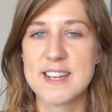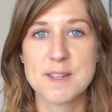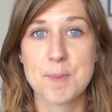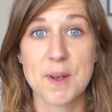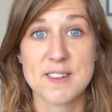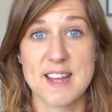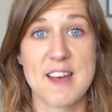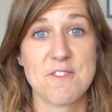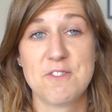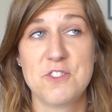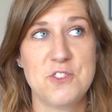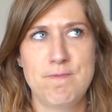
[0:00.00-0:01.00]
leads because I
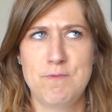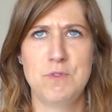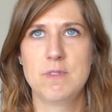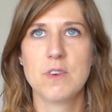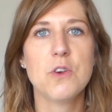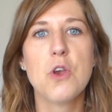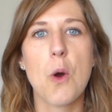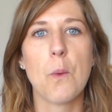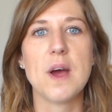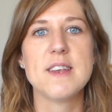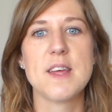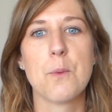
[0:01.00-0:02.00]
have no
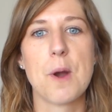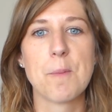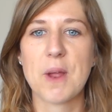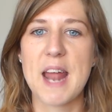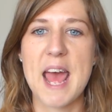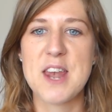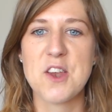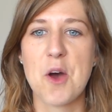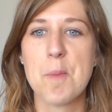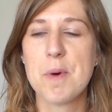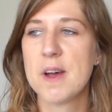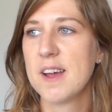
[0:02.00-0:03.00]
idea where I'm going to end
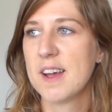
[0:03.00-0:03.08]
up.